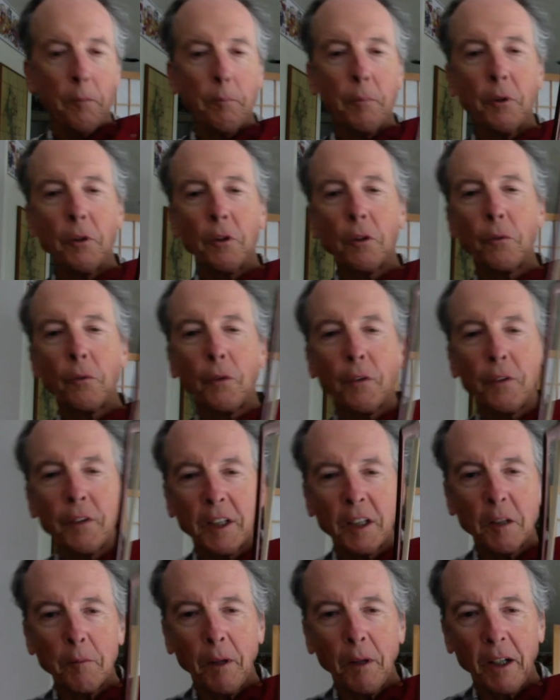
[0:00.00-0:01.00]
beautiful
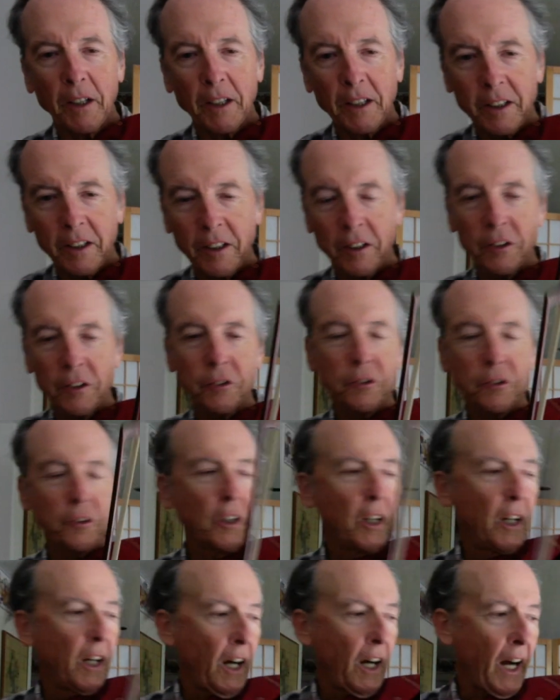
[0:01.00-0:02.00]
thing about it is
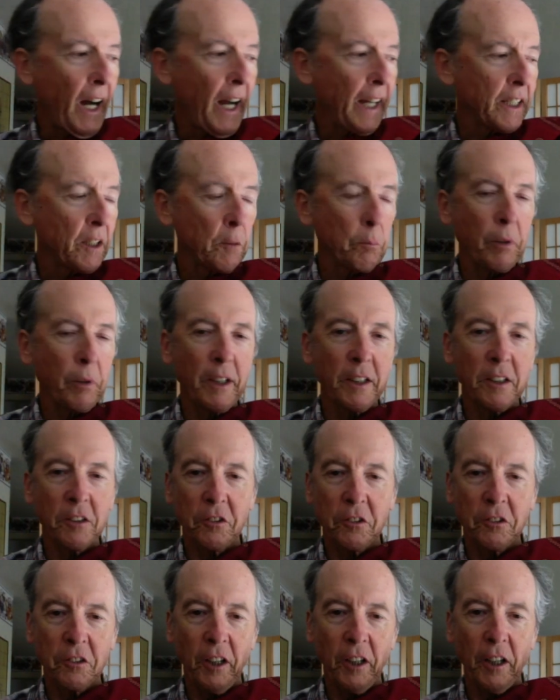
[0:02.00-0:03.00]
I can play this
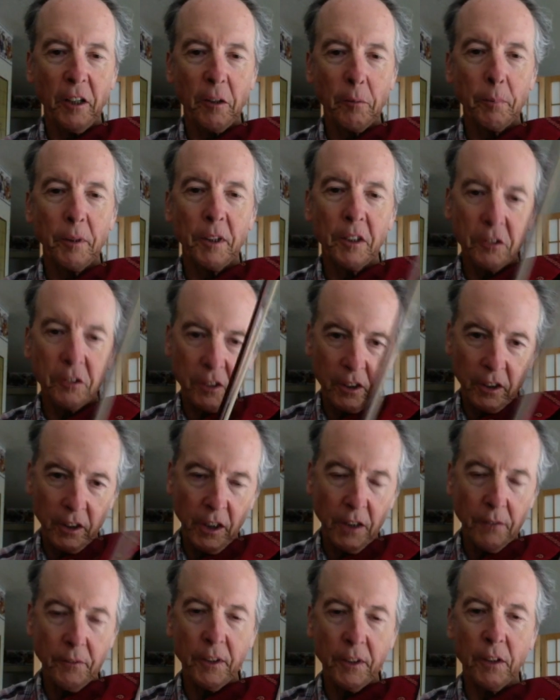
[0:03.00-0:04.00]
entire piece
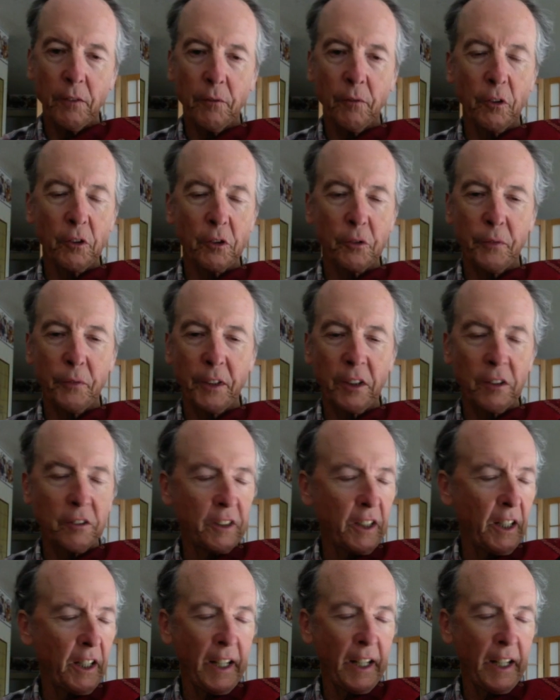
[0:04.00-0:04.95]
leaving the first finger down.